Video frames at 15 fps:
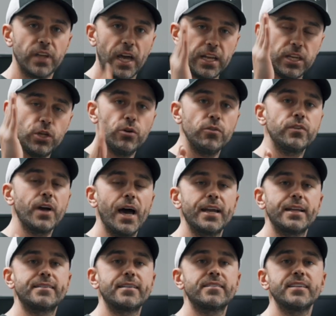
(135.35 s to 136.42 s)
And you've got
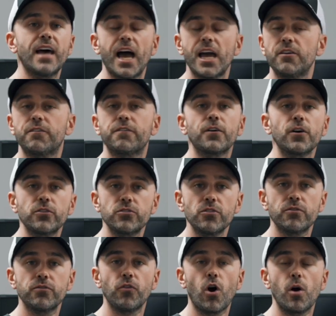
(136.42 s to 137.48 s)
to decide first and
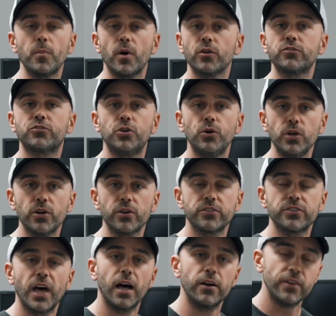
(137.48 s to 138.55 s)
foremost to
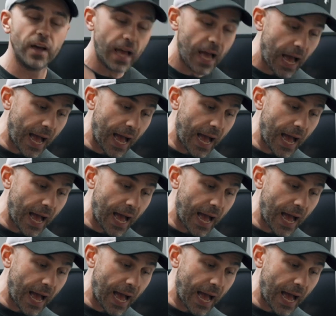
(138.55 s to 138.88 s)
yourself,